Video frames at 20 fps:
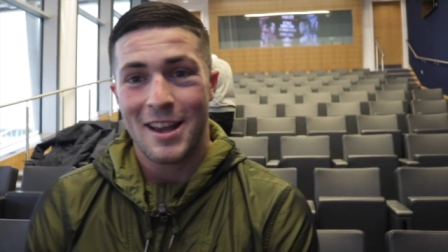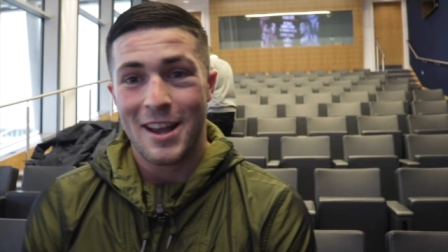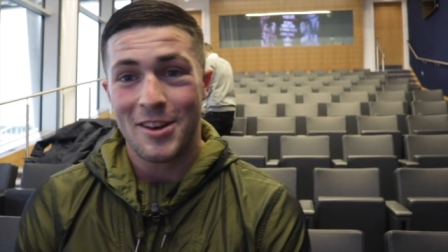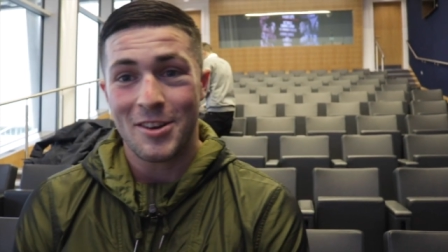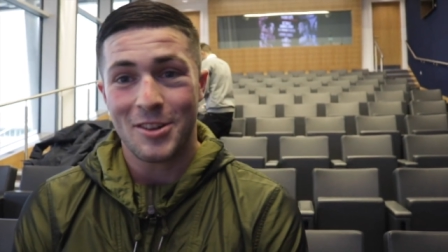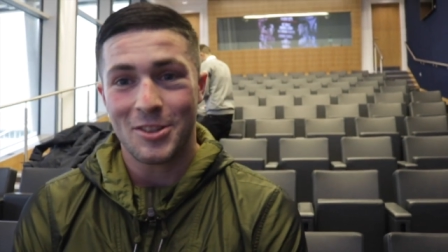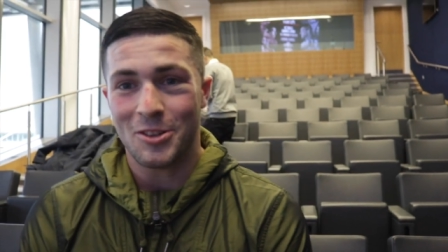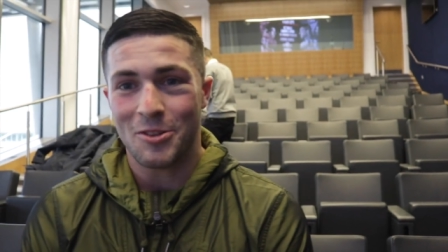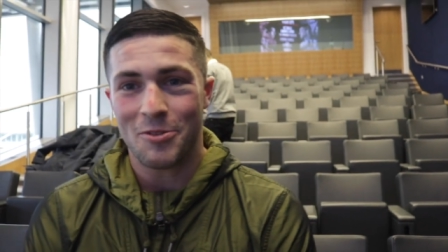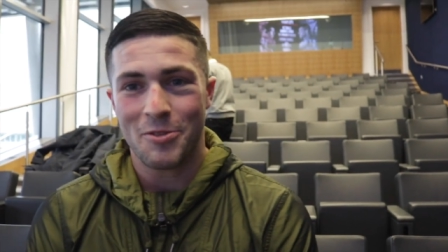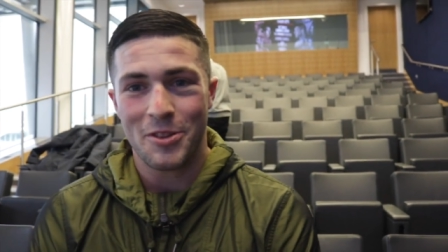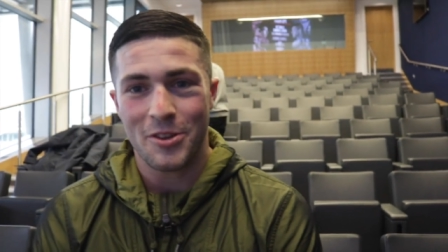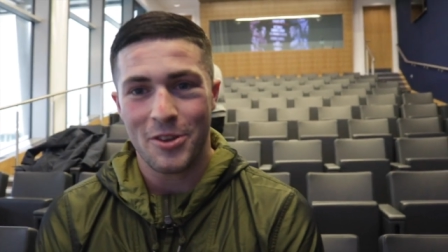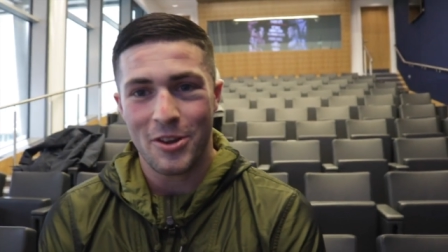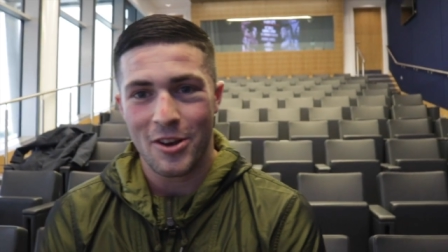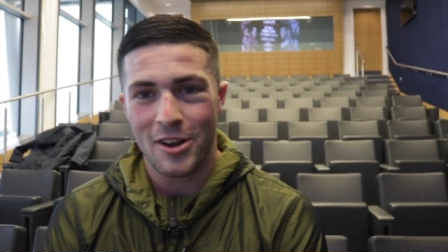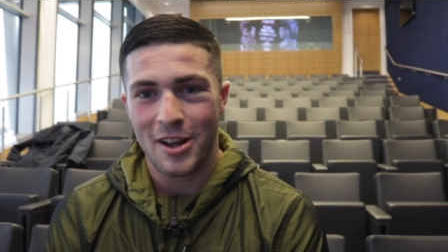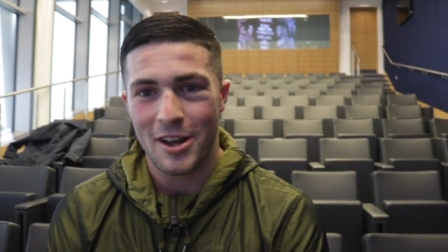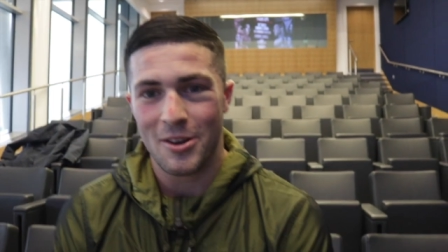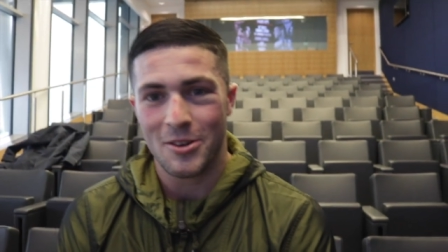and just look for the
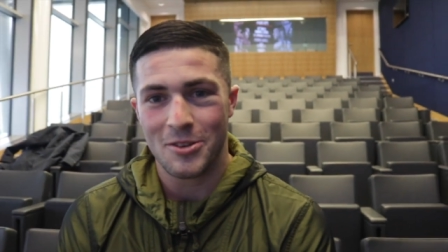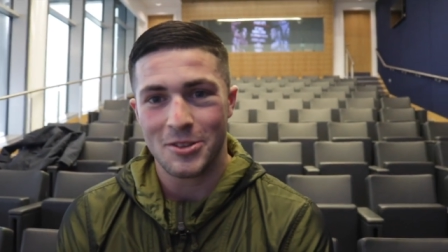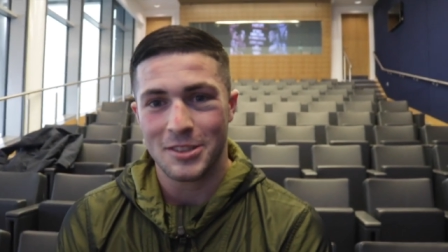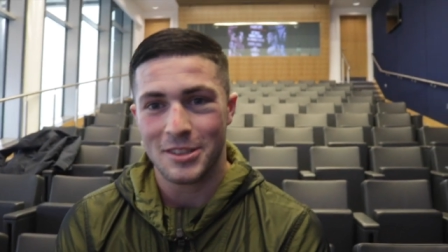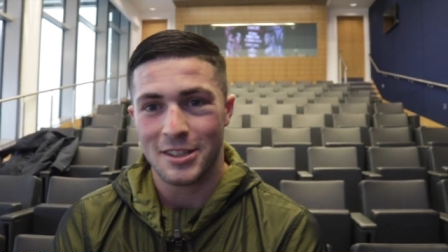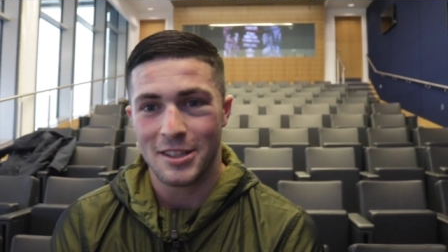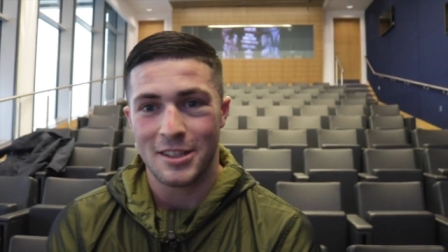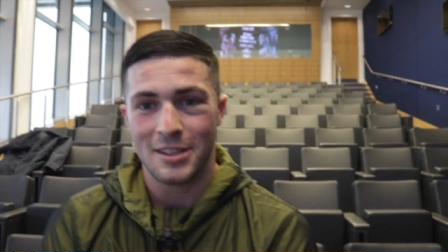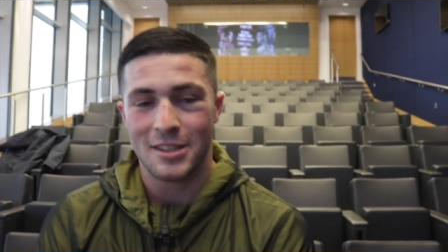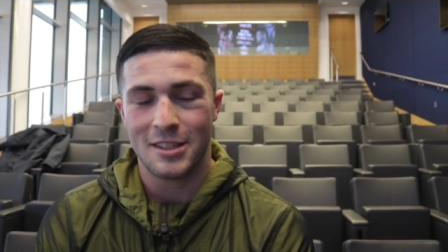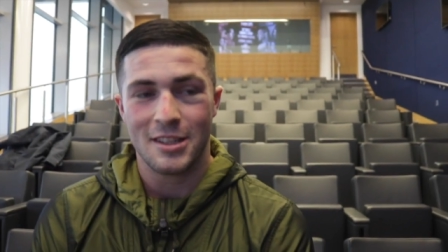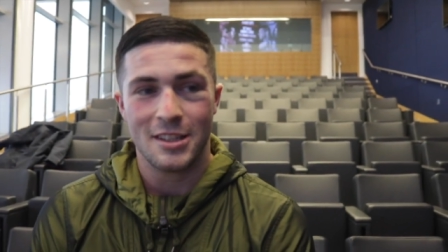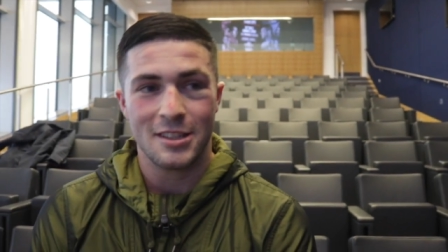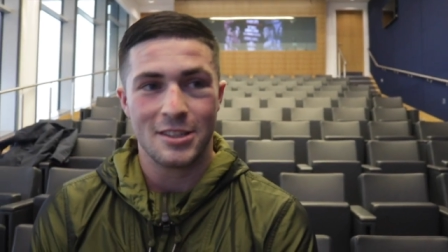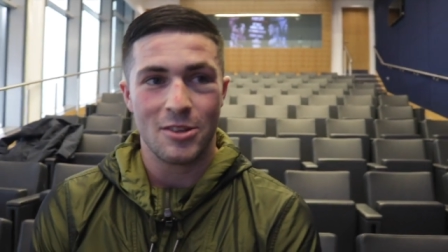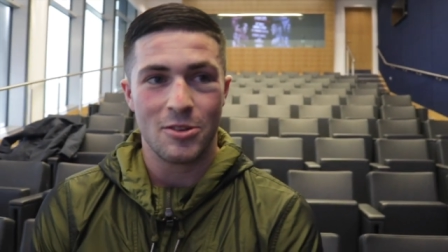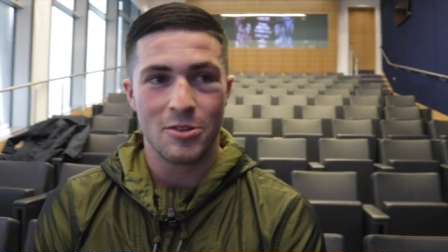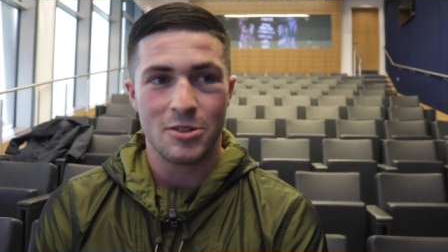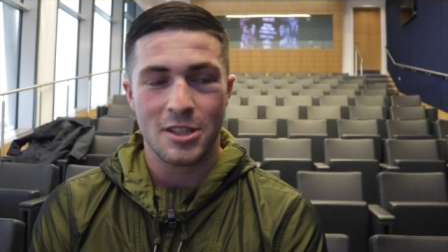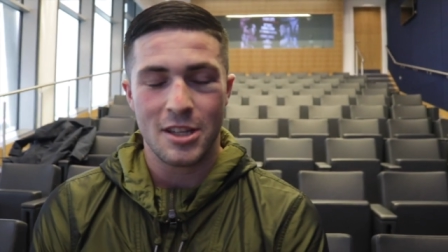knockouts, and it's
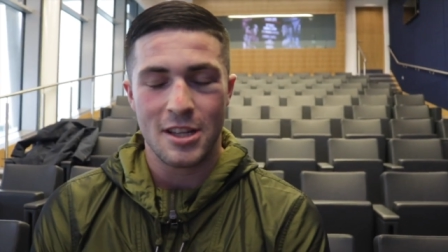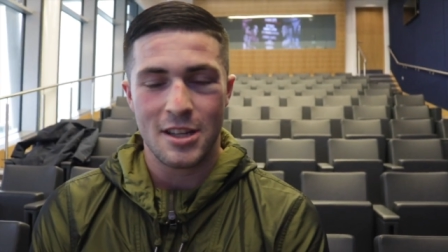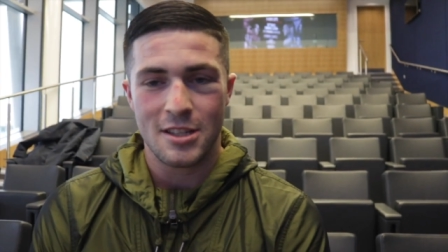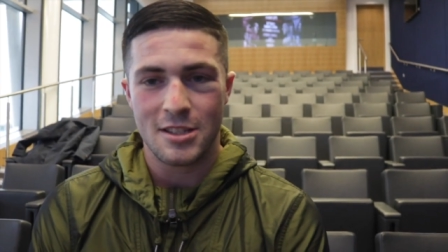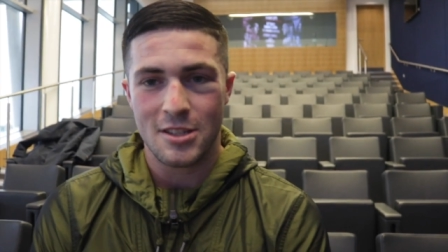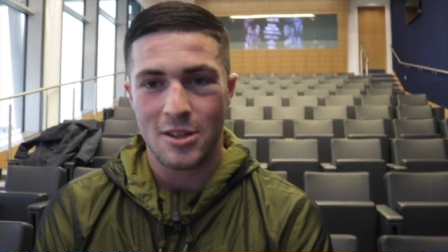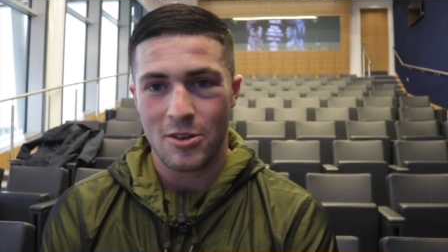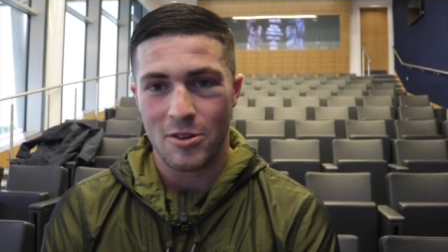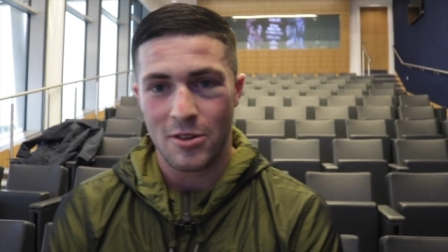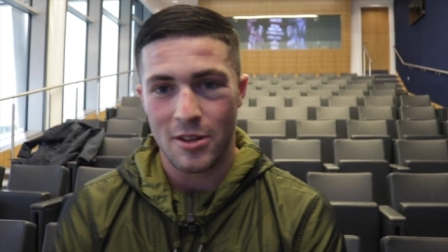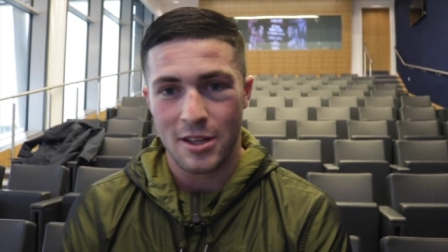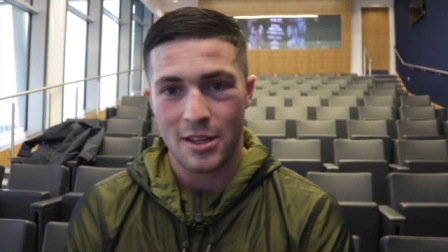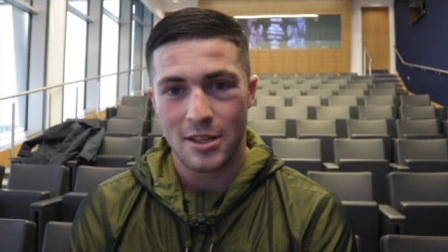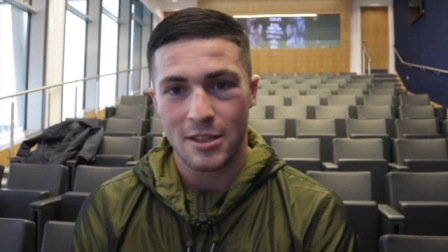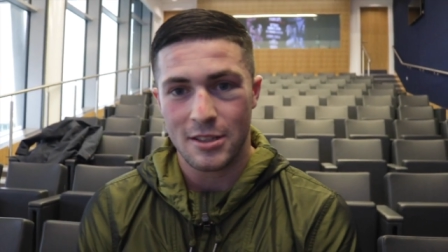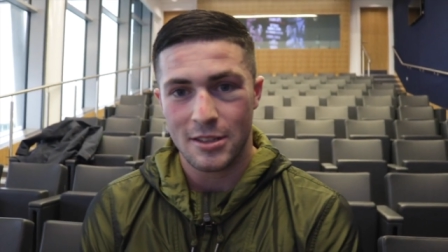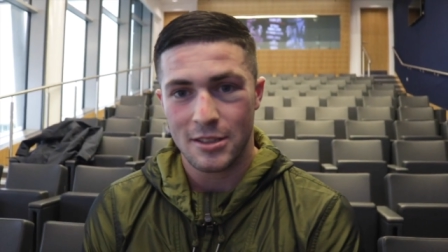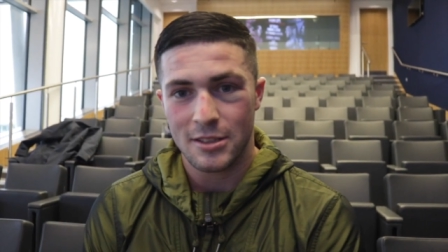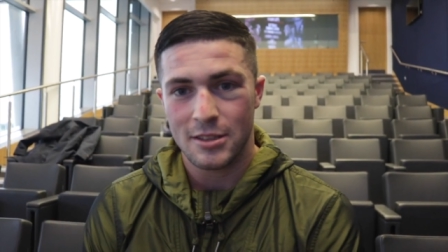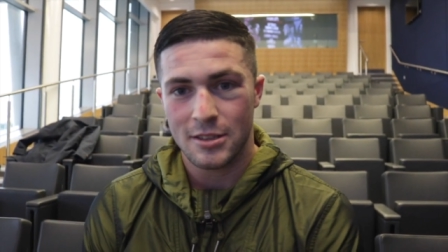yeah. all changed now. That.
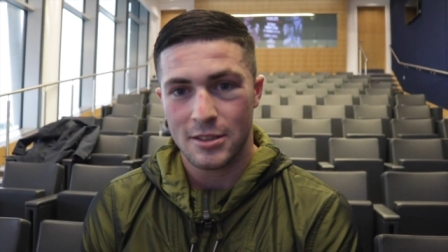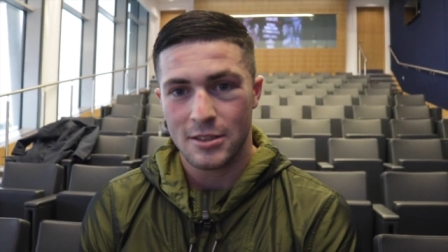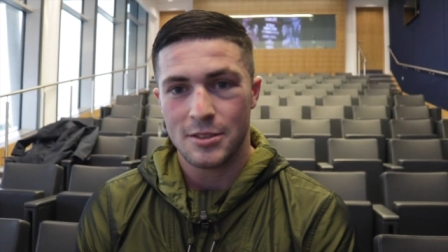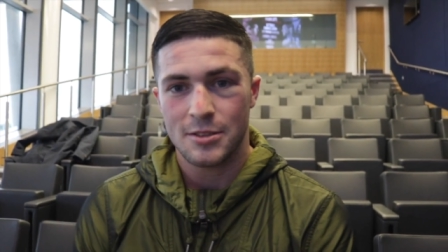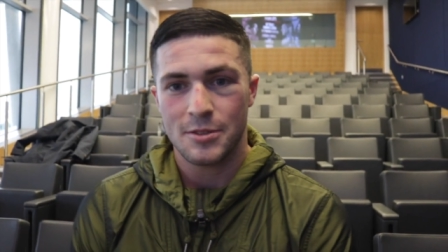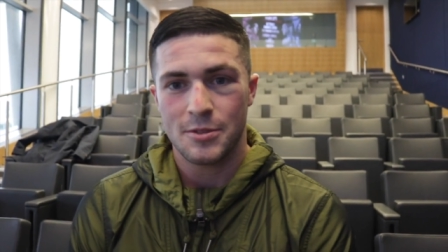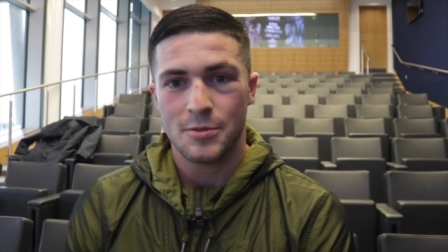Yeah.